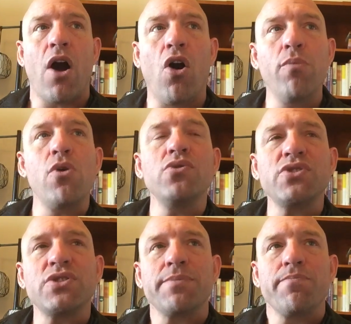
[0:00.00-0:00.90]

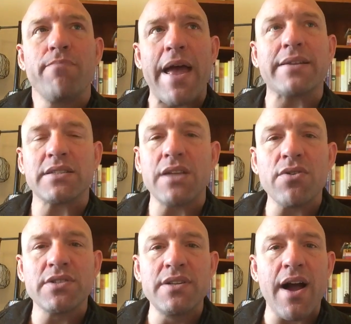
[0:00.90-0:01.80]
Almost Matt
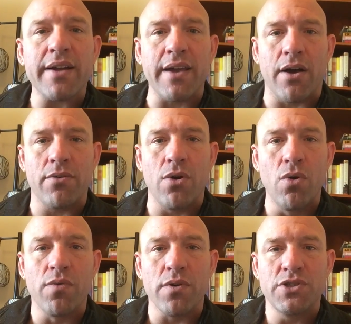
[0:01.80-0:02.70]
Serra's knockout
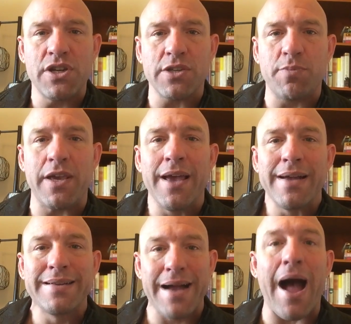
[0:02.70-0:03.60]
over GSP
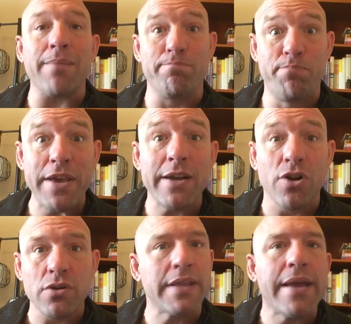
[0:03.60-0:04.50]
got
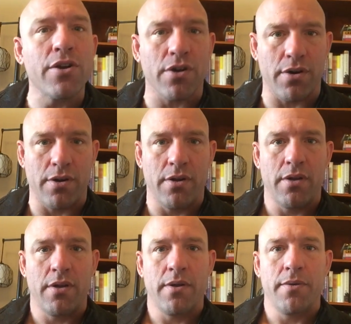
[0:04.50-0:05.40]
bigger later.
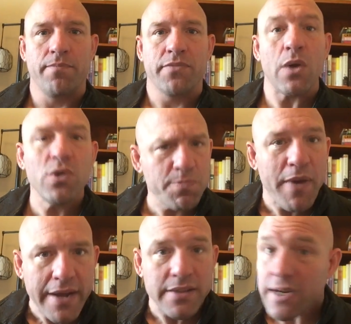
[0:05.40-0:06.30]
It was
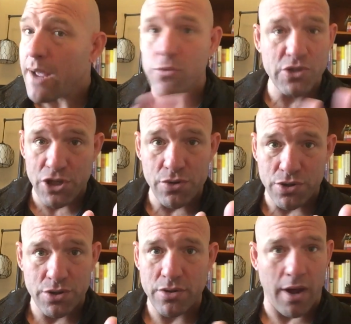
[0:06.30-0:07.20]
big at the time. It was
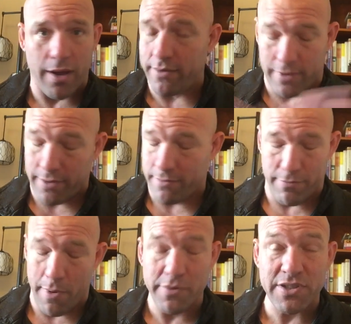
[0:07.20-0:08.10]
huge. I
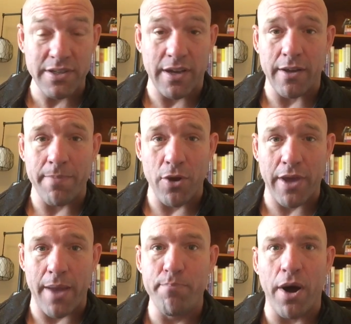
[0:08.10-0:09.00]
remember seeing it,
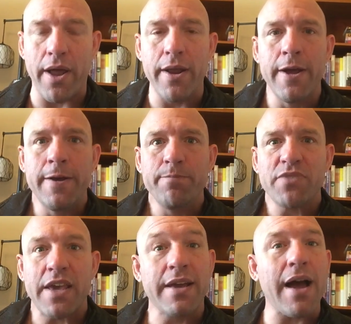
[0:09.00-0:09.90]
okay? But
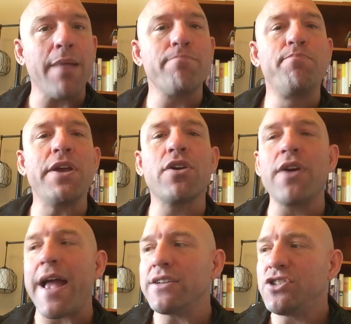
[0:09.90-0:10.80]
it got
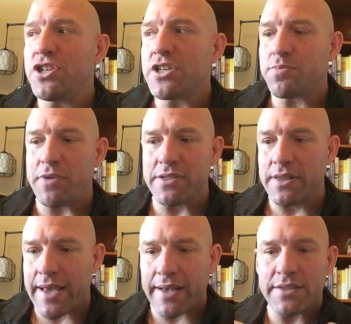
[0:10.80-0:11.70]
bigger as GSP's
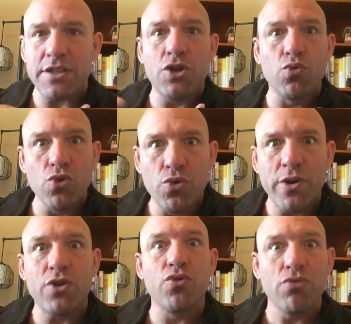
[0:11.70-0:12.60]
legacy grew
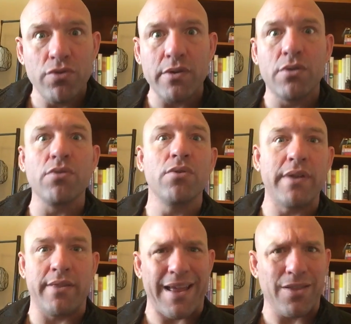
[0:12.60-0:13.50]
and grew and grew,
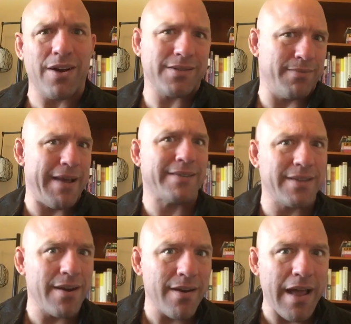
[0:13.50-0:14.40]
and that loss to Matt
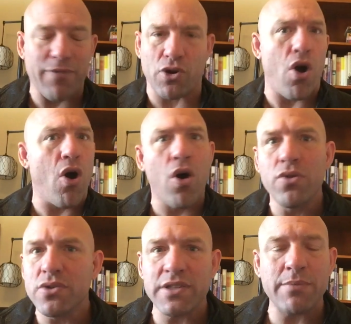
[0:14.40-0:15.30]
Serra, after all
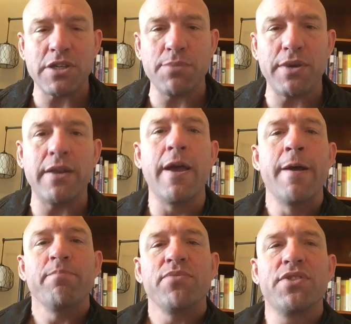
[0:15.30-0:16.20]
those names he beat,
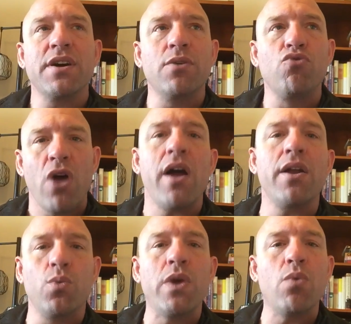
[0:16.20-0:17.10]
the
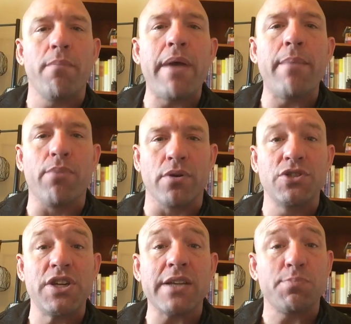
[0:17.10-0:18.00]
run we remember
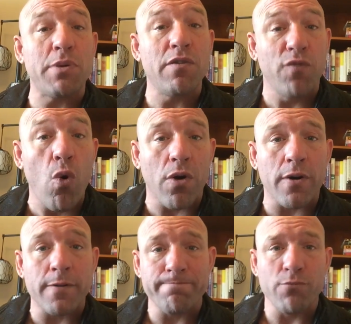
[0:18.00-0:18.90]
GSP
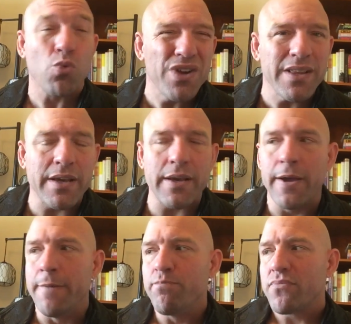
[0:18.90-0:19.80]
for really
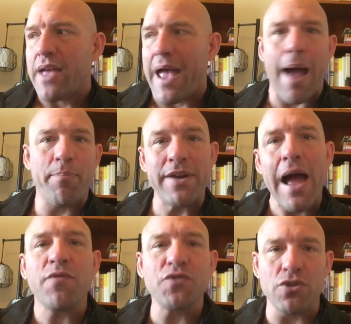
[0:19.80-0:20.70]
happened
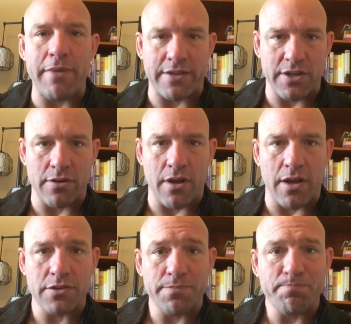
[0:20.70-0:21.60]
after the Matt Serra
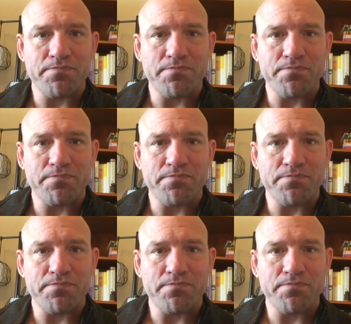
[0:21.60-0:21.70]
loss.